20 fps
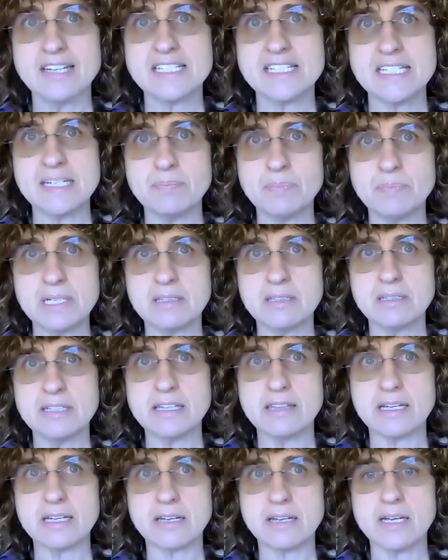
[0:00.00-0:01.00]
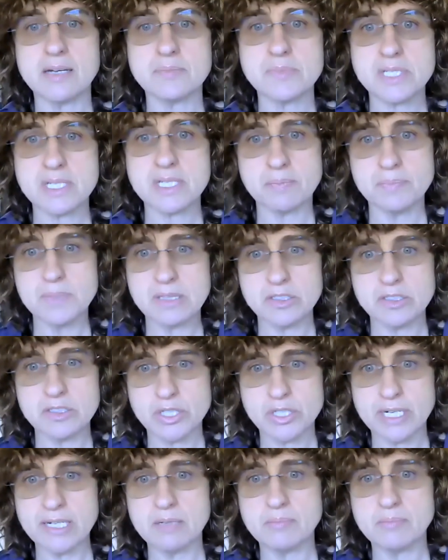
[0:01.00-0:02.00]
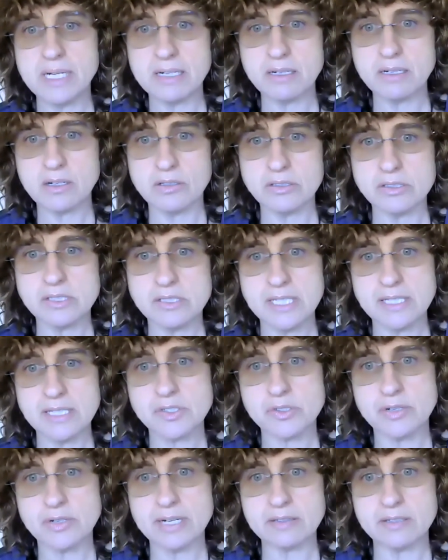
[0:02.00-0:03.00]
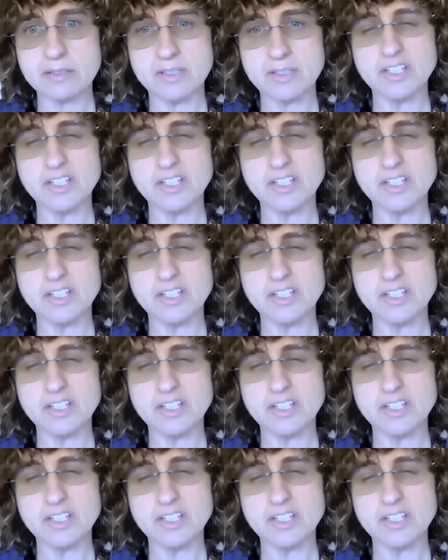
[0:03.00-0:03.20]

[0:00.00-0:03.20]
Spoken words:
Typically that comes up in the trademark context rather.